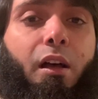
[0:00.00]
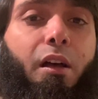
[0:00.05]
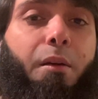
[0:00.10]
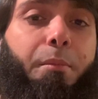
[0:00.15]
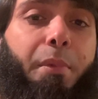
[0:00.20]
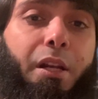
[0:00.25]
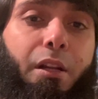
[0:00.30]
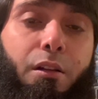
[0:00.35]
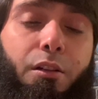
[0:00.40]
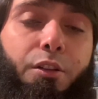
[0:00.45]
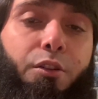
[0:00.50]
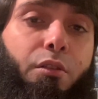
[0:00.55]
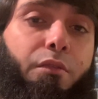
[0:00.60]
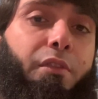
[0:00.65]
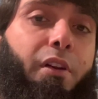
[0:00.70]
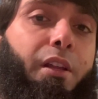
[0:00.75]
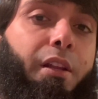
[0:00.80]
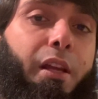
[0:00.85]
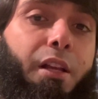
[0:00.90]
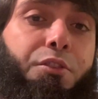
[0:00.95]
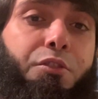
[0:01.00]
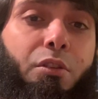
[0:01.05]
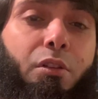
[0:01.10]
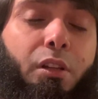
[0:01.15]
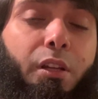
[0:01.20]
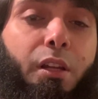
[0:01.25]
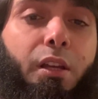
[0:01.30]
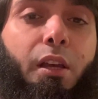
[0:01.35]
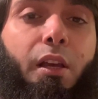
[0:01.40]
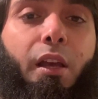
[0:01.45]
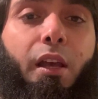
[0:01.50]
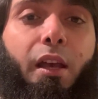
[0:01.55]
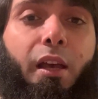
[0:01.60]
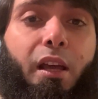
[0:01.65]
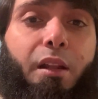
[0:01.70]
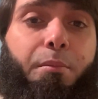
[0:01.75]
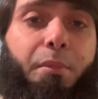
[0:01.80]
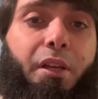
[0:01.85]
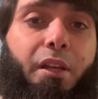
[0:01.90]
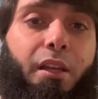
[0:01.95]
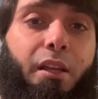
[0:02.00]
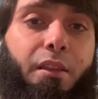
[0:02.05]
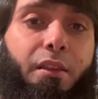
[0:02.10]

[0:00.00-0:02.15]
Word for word: medically or financially, and may